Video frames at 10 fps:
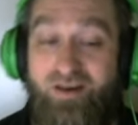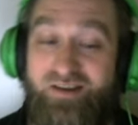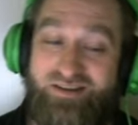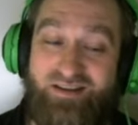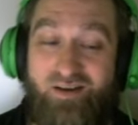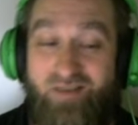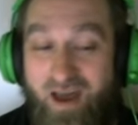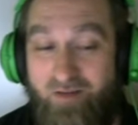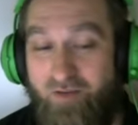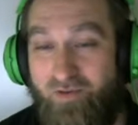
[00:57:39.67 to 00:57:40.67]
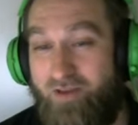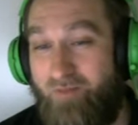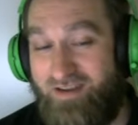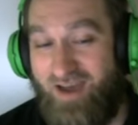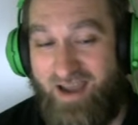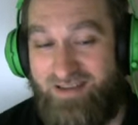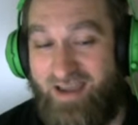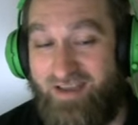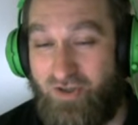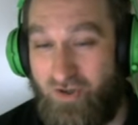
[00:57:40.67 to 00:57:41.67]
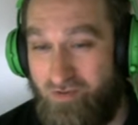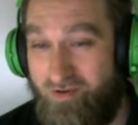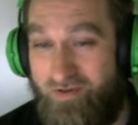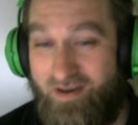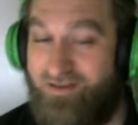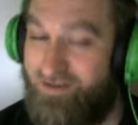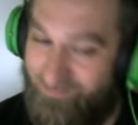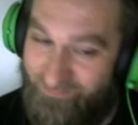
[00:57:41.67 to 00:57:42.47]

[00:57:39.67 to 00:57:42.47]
So it's like, okay, am I really about to Ice Age Suru this?